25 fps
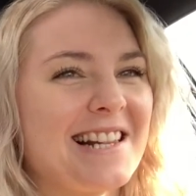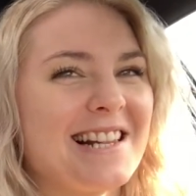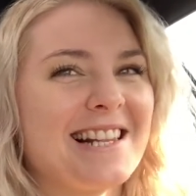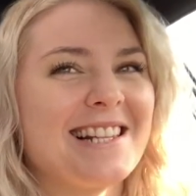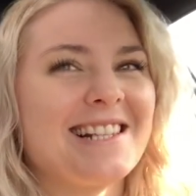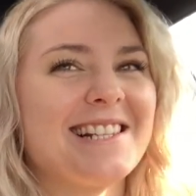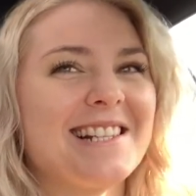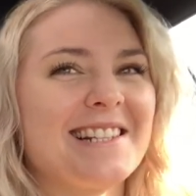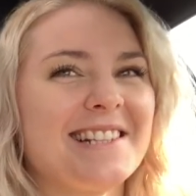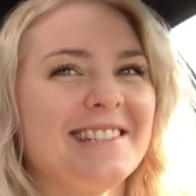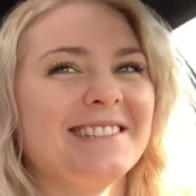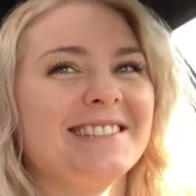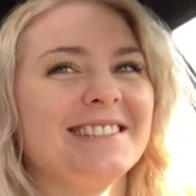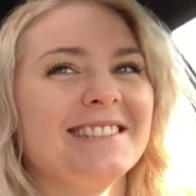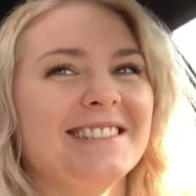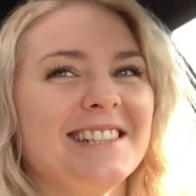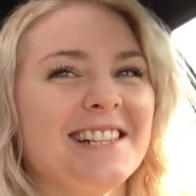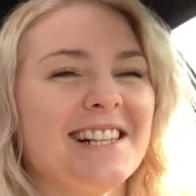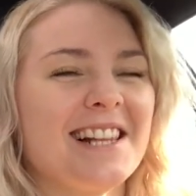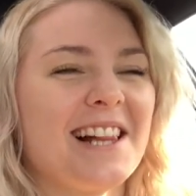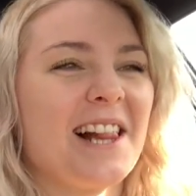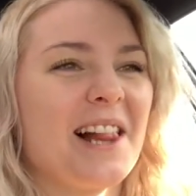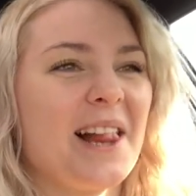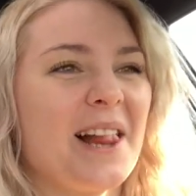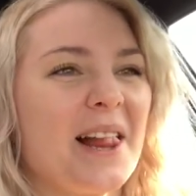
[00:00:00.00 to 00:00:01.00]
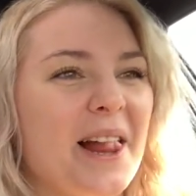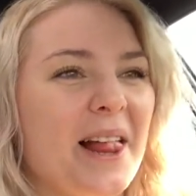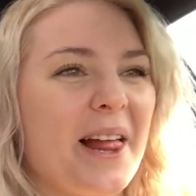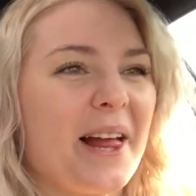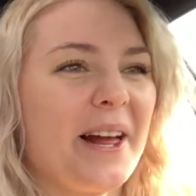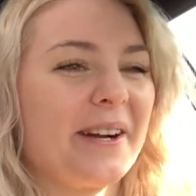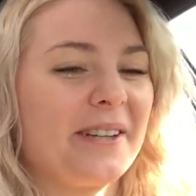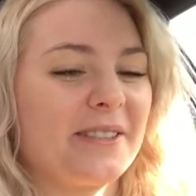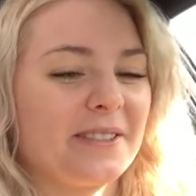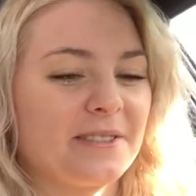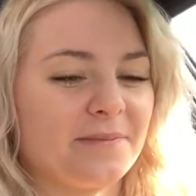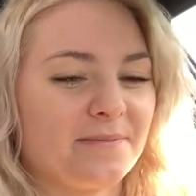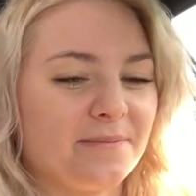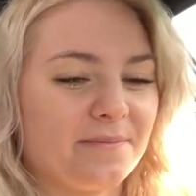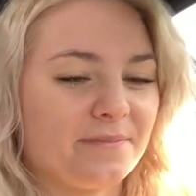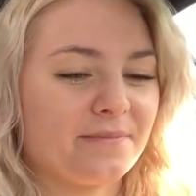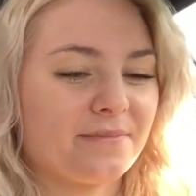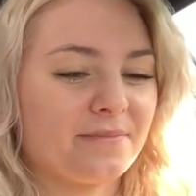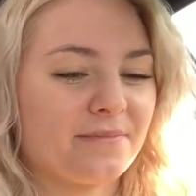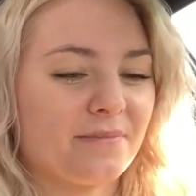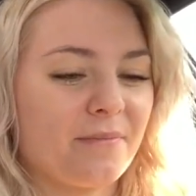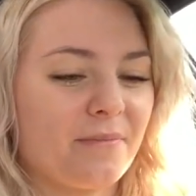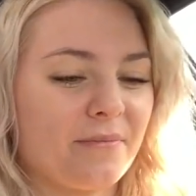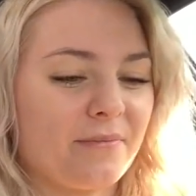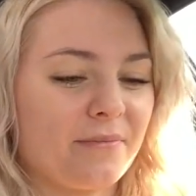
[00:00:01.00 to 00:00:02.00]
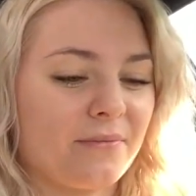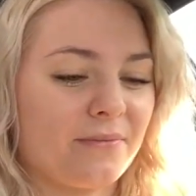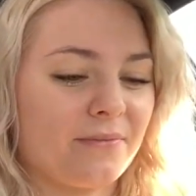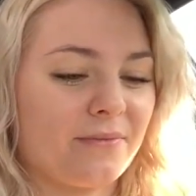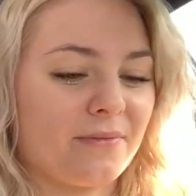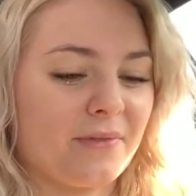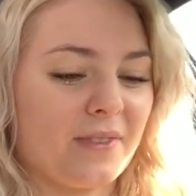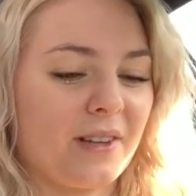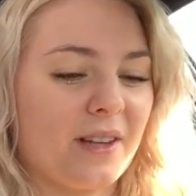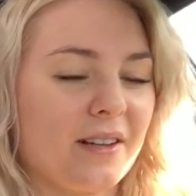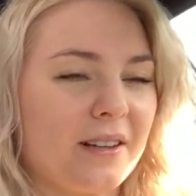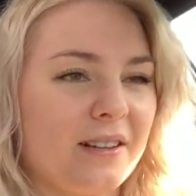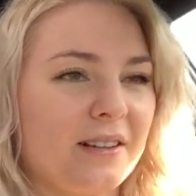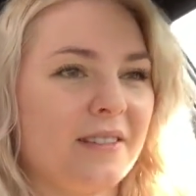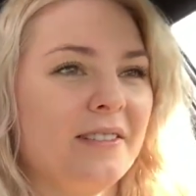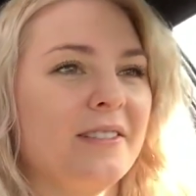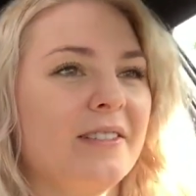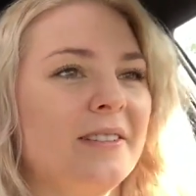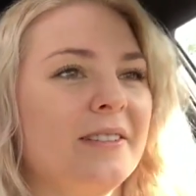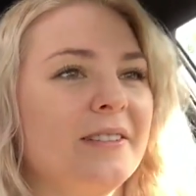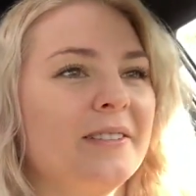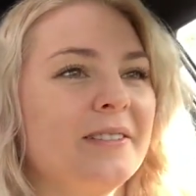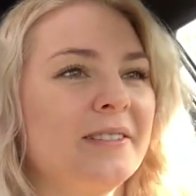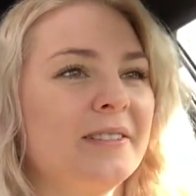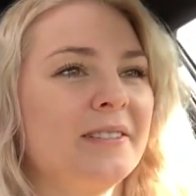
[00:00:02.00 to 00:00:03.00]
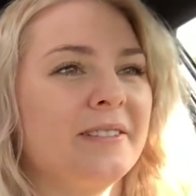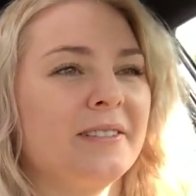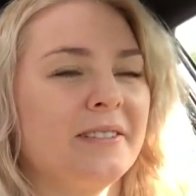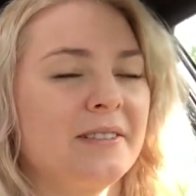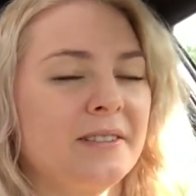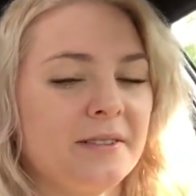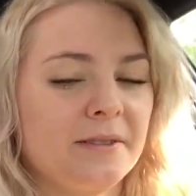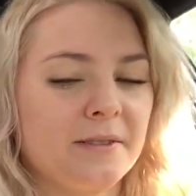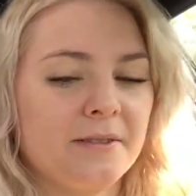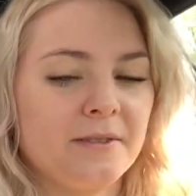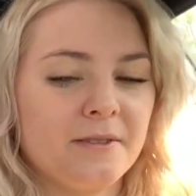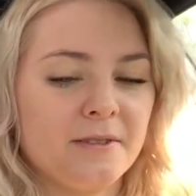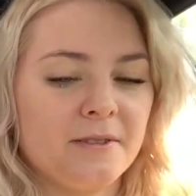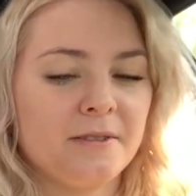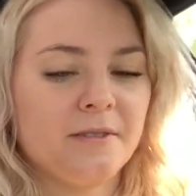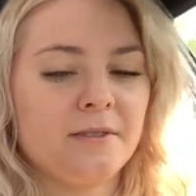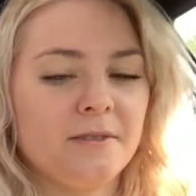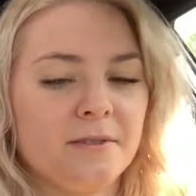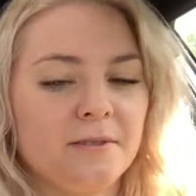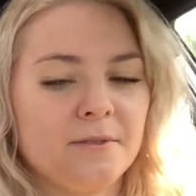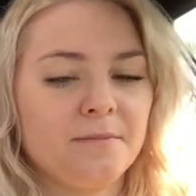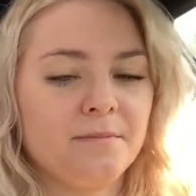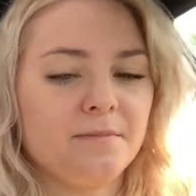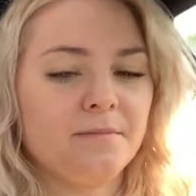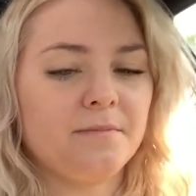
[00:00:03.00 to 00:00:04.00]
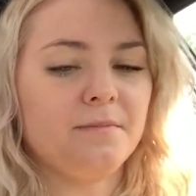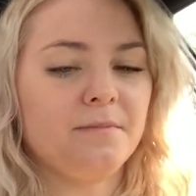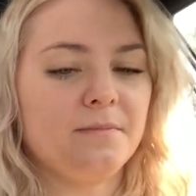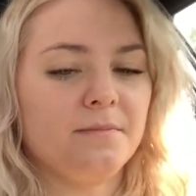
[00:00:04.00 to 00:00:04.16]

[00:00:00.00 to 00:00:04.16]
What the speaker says: No words are spoken by the person on screen.